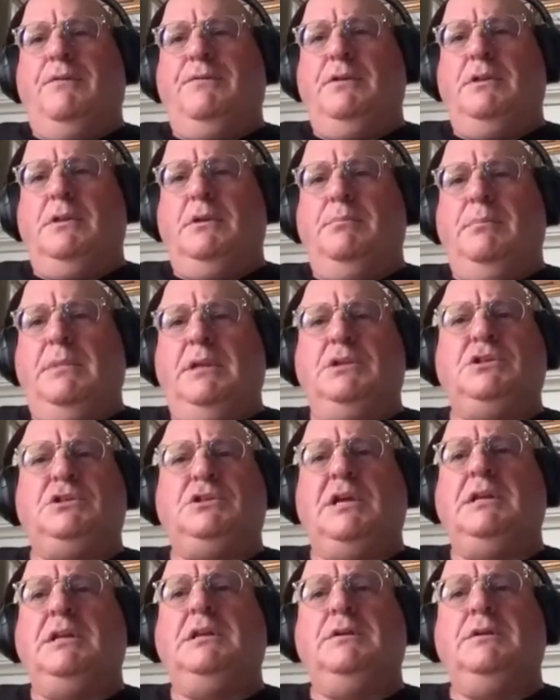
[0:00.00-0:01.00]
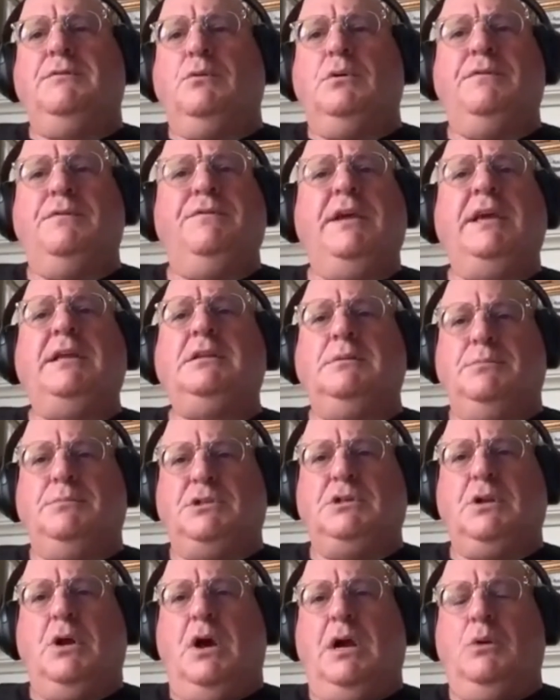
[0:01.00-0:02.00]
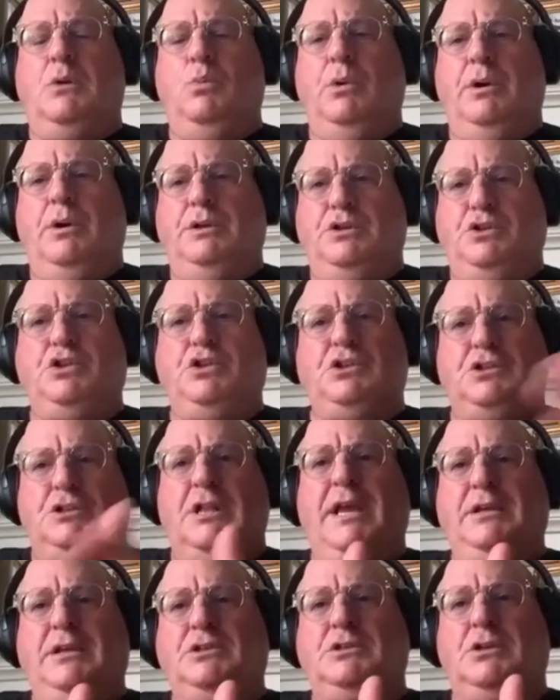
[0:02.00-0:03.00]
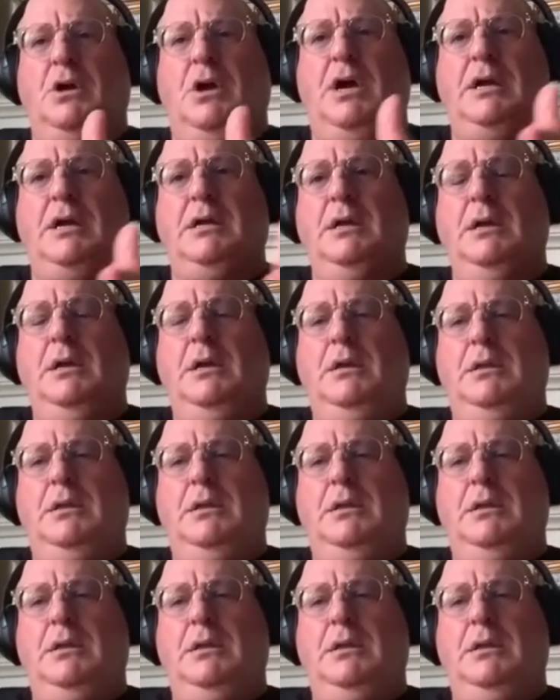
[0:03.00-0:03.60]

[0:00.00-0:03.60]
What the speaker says: offer them incentive or phantom stock where it's just like stock?